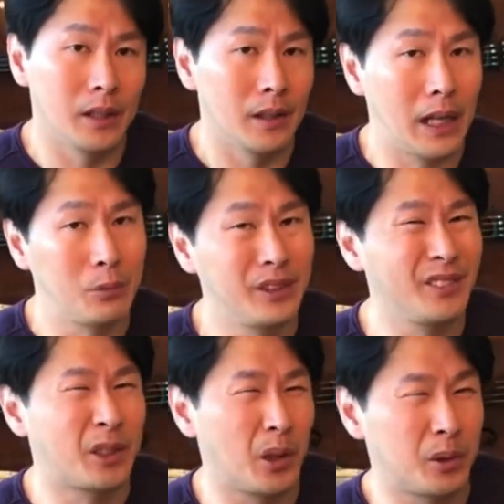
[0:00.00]
I
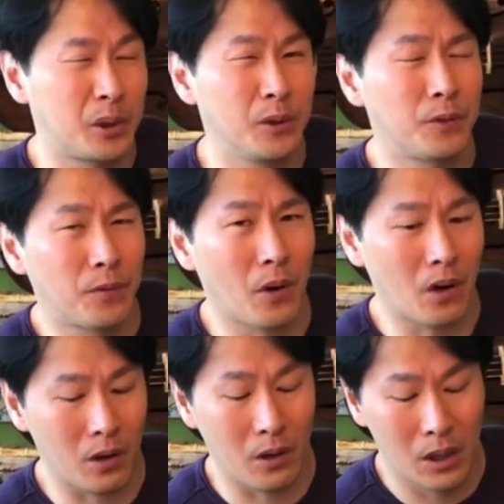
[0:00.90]
wouldn't go too
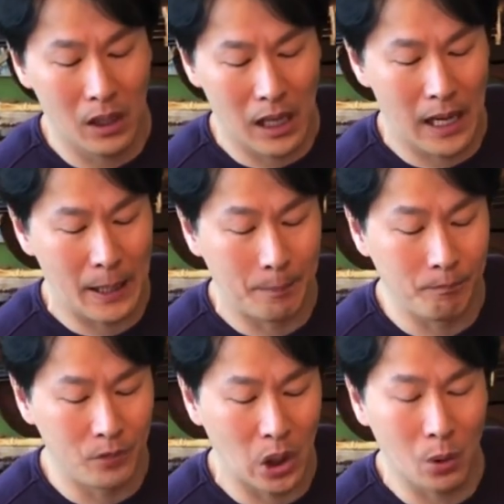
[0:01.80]
far
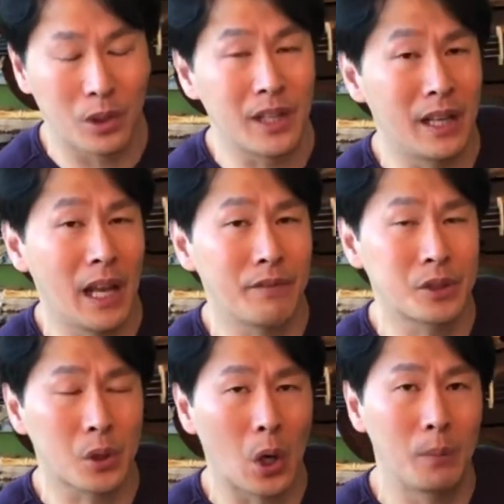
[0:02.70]
lower than F
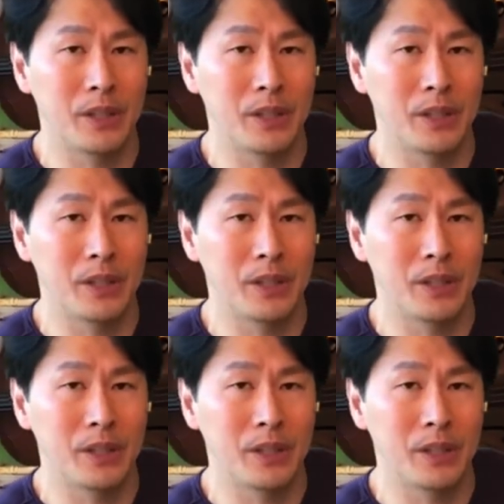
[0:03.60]
sharp,